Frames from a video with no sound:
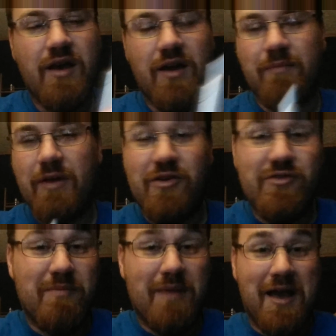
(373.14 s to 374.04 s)
I told
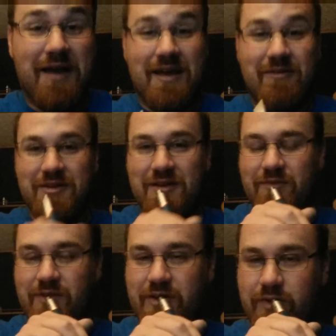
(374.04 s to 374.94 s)
you I'm behind. I haven't done
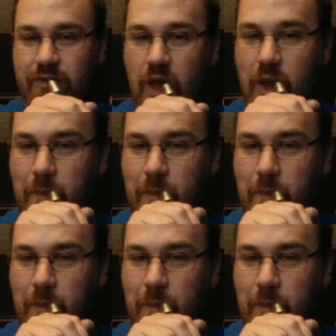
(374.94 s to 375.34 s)
any videos.